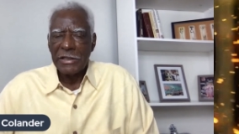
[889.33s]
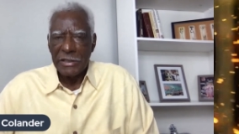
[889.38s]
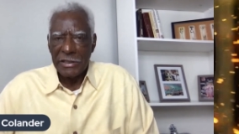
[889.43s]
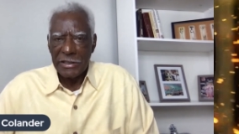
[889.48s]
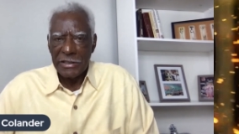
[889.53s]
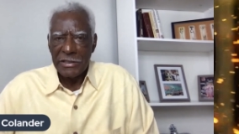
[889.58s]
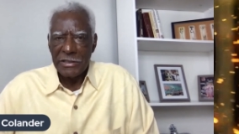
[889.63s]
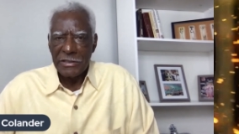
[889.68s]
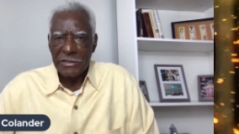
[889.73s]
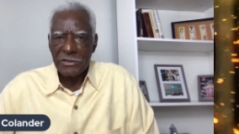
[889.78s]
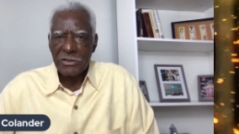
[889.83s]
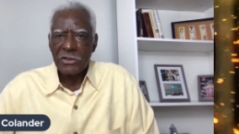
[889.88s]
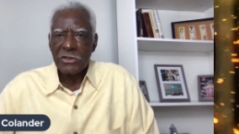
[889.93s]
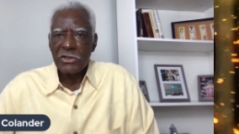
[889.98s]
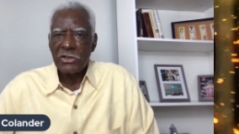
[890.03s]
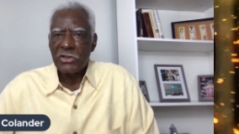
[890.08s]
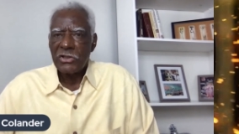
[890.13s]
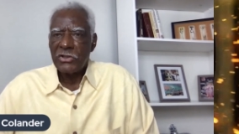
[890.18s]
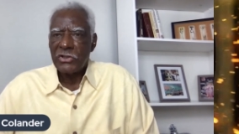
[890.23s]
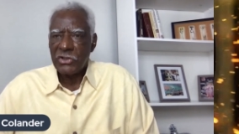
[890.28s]
is
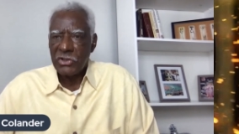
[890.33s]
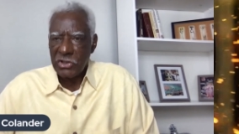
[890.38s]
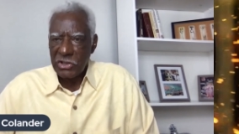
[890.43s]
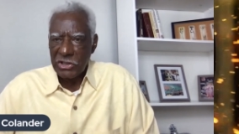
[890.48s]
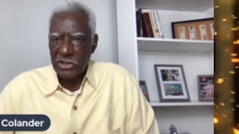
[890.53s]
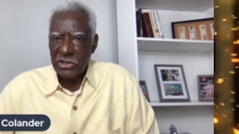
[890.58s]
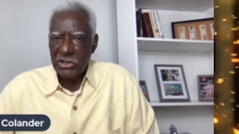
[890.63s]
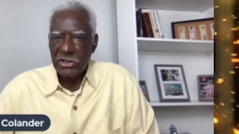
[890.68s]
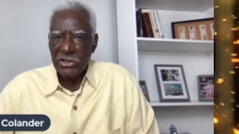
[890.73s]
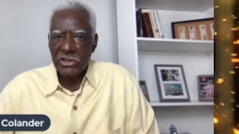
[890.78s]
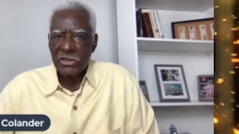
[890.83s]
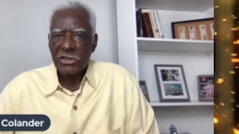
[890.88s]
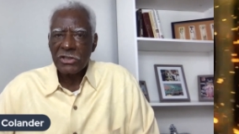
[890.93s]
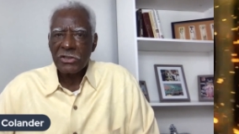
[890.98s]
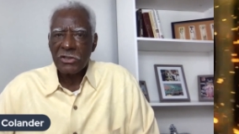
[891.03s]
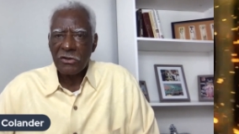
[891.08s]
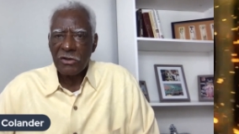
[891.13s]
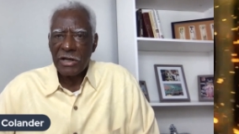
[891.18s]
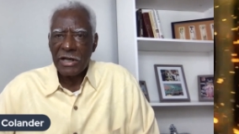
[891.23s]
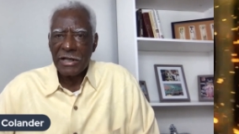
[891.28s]
Jesus
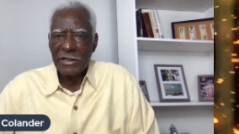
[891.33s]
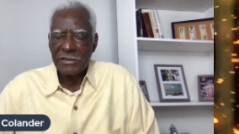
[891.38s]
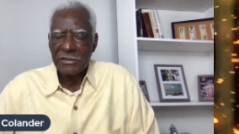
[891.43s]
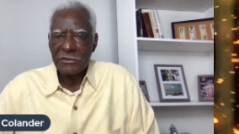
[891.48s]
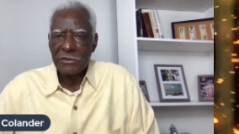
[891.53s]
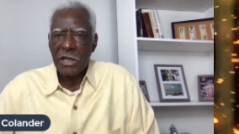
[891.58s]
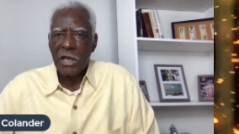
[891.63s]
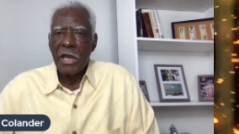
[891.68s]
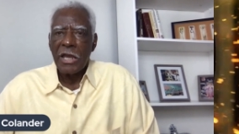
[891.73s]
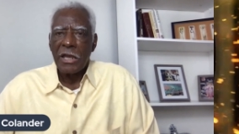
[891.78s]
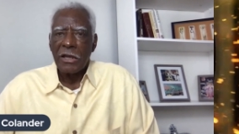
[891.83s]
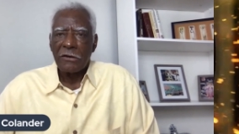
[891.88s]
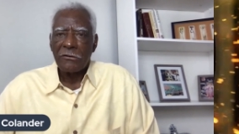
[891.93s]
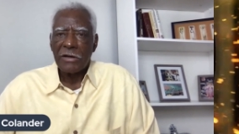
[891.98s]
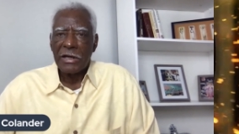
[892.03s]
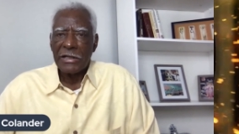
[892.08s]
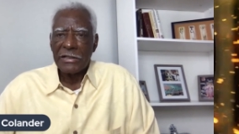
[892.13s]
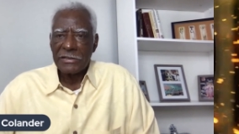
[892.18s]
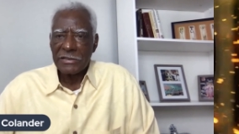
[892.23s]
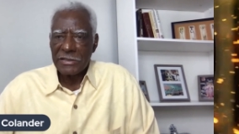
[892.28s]
Christ.
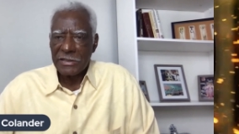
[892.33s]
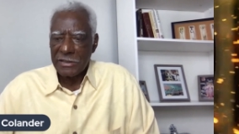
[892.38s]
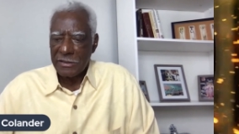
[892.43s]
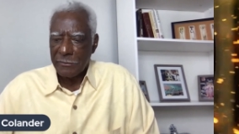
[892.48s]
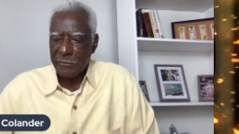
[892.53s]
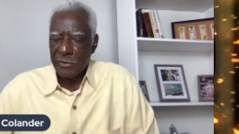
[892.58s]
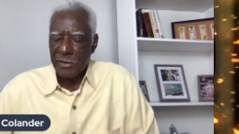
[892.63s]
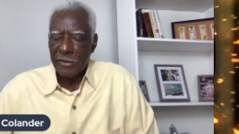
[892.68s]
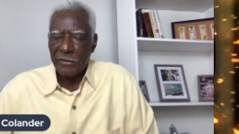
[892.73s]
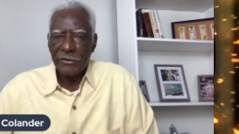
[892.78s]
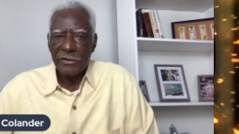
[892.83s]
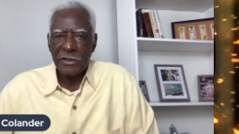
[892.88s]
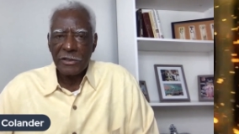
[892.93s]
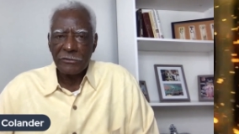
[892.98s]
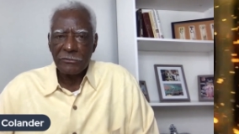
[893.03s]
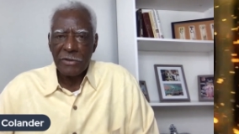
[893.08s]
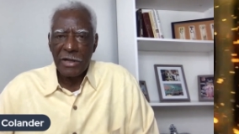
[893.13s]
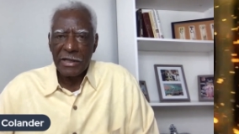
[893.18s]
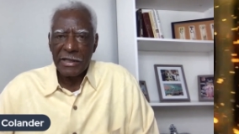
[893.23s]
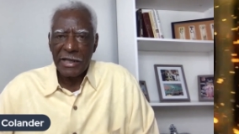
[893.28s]
Christ said, Upon this
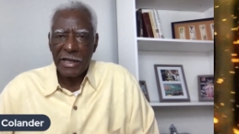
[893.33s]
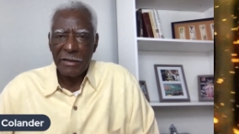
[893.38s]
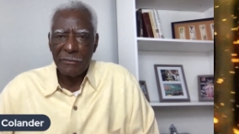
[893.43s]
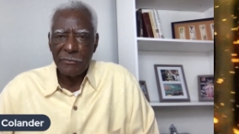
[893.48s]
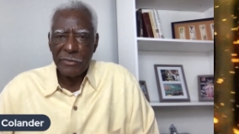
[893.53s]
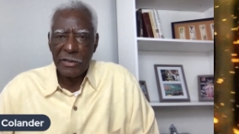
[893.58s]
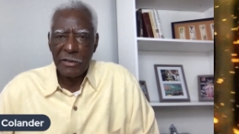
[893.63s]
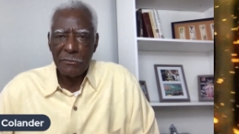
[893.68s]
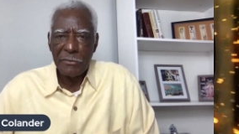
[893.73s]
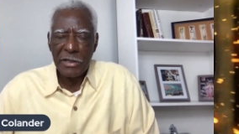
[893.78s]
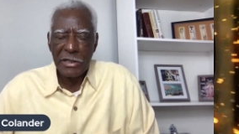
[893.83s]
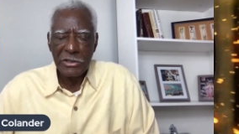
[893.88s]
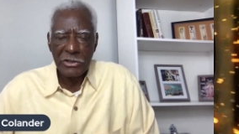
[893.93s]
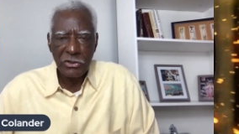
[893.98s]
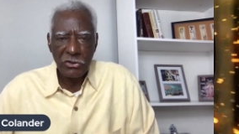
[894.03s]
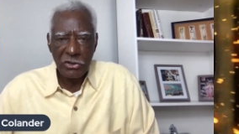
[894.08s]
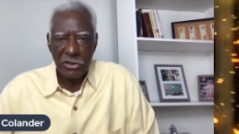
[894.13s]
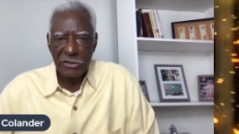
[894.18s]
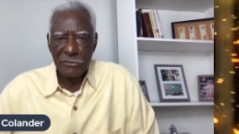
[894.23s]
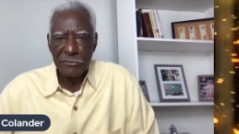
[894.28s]
rock I'll build my
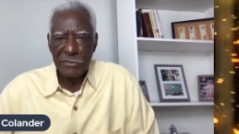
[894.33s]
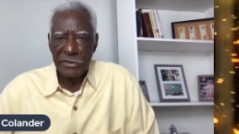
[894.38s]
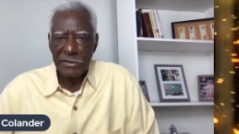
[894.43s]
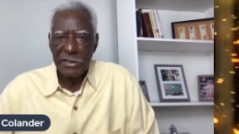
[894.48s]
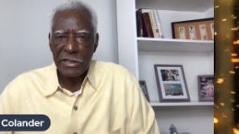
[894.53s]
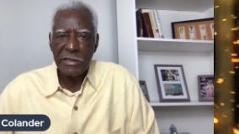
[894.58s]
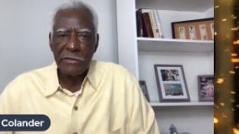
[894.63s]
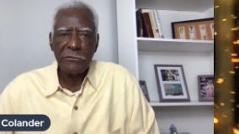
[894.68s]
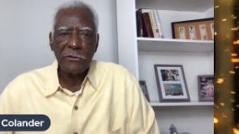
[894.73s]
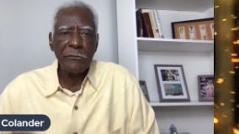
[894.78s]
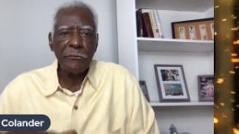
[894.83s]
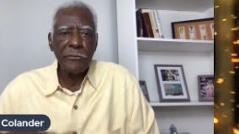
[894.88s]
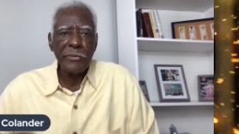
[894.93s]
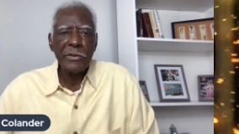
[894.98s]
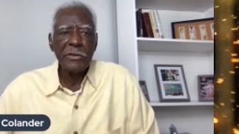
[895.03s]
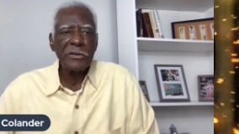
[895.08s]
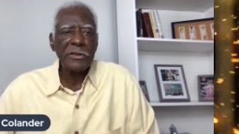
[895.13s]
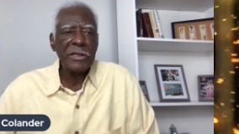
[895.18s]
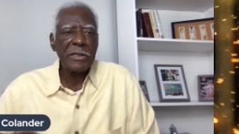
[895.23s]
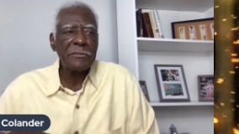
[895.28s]
church, meaning that he will
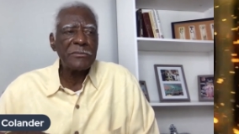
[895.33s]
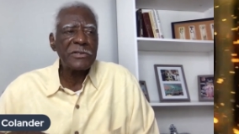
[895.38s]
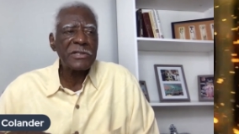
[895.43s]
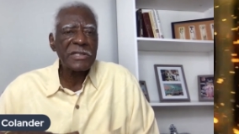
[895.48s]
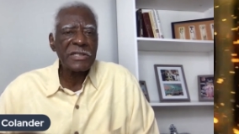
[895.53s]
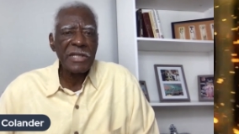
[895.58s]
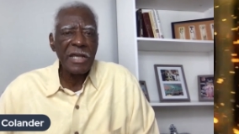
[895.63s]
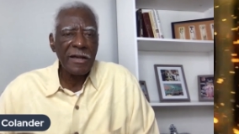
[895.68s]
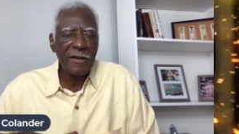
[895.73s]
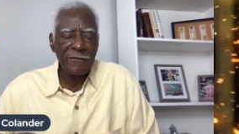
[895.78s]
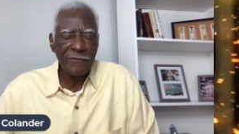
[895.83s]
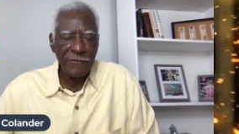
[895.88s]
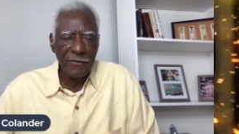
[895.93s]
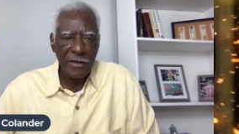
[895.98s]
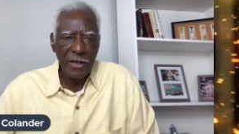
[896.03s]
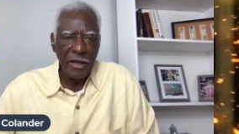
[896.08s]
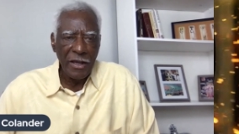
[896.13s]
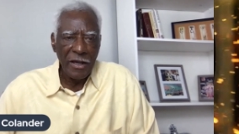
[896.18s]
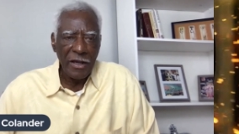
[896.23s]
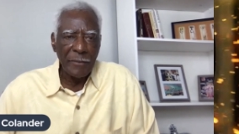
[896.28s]
build himself
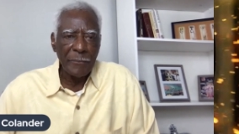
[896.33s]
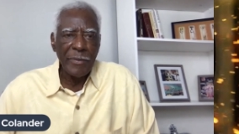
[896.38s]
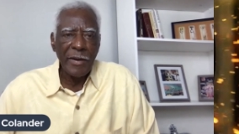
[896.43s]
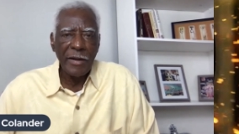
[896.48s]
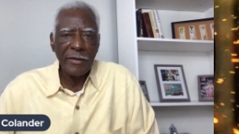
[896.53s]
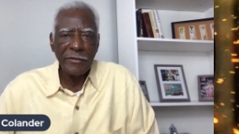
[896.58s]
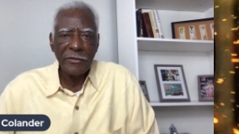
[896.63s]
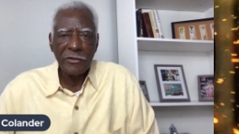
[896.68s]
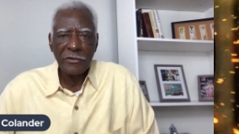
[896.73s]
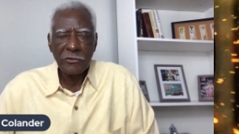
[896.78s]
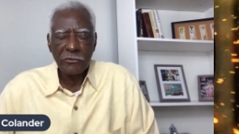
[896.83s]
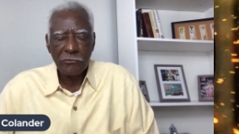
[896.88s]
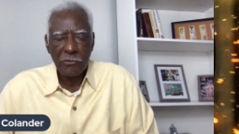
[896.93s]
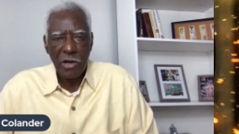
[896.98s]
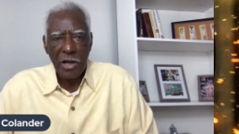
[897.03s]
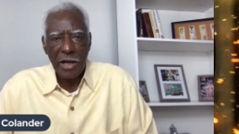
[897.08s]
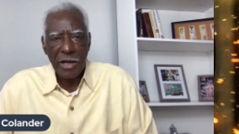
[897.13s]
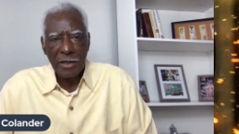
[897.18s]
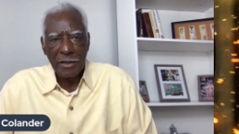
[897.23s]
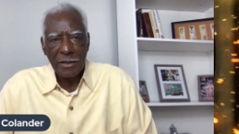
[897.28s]
upon this
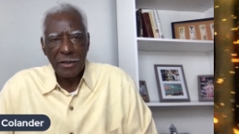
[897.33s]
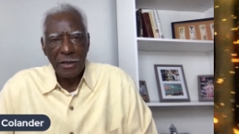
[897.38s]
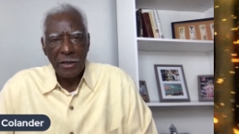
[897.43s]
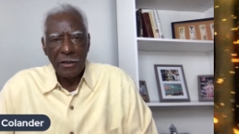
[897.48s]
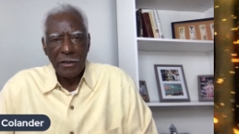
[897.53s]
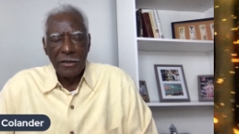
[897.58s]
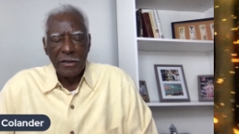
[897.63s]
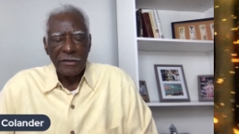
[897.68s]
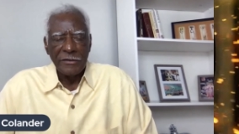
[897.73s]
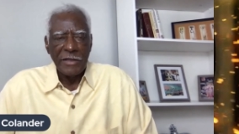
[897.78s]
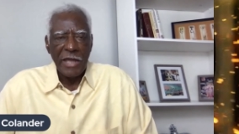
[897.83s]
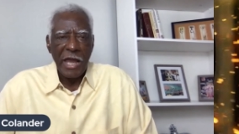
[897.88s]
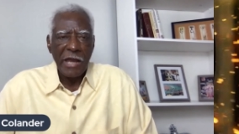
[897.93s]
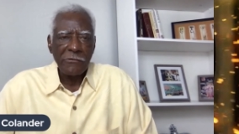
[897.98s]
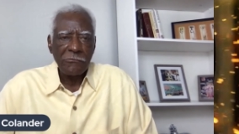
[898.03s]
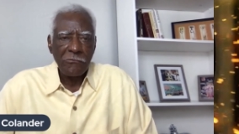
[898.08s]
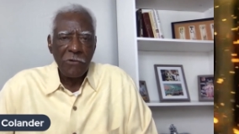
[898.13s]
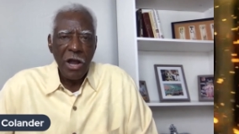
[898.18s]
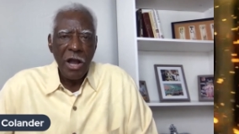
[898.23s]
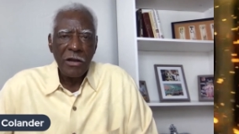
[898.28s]
rock,
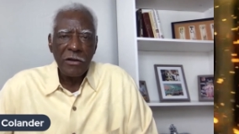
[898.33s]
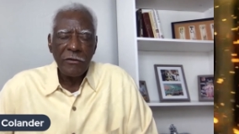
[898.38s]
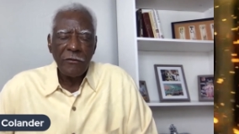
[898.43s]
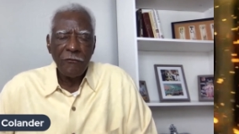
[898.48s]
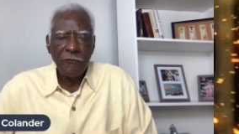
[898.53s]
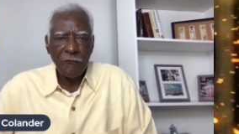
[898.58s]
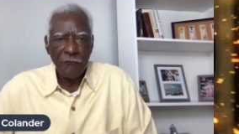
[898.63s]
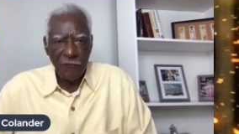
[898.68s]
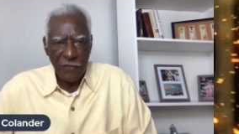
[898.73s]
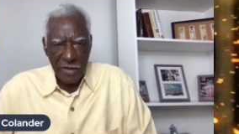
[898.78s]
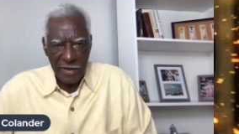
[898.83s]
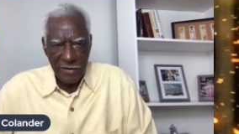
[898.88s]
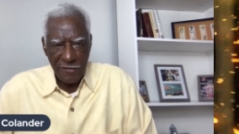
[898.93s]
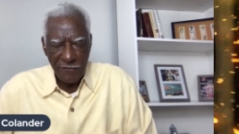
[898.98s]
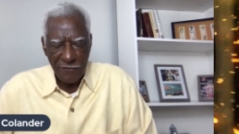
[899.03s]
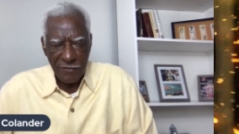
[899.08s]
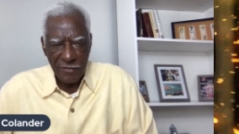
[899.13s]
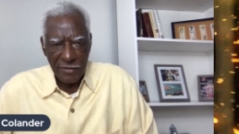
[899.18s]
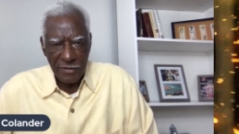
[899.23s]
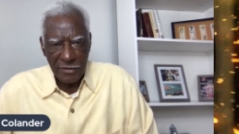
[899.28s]
that rock of faith
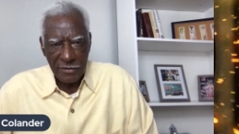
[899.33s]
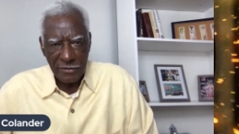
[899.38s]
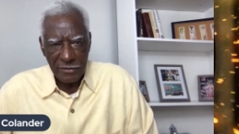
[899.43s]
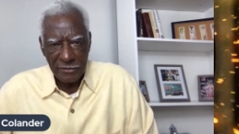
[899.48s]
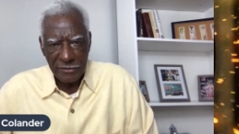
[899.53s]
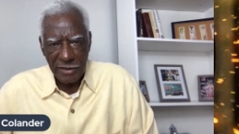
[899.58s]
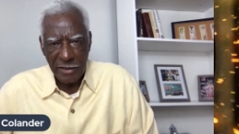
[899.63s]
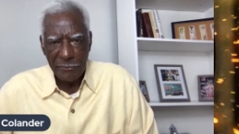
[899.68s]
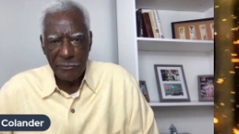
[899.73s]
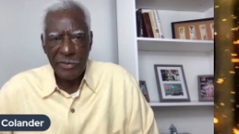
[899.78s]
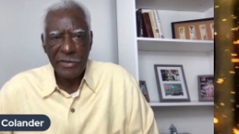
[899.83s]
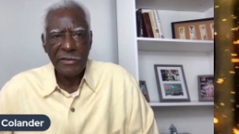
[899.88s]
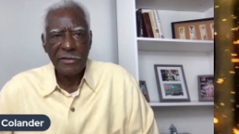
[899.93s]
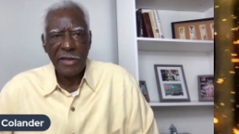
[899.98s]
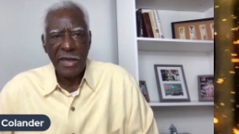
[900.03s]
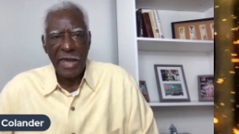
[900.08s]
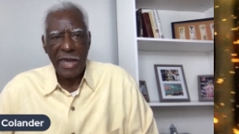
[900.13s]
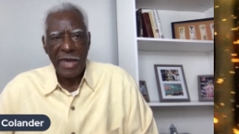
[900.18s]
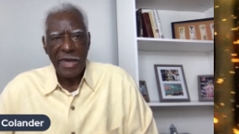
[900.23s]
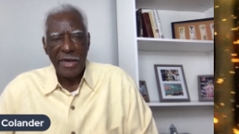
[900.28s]
that Peter
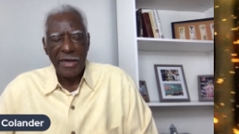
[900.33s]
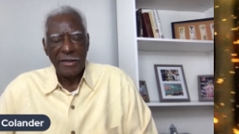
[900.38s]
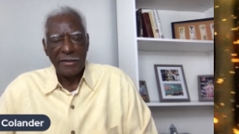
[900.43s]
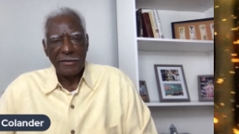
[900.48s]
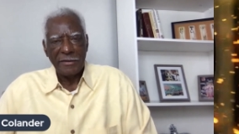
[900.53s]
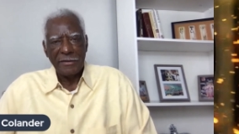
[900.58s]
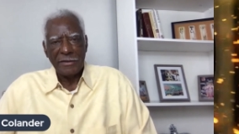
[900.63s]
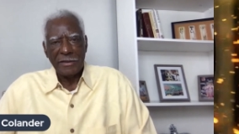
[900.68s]
had,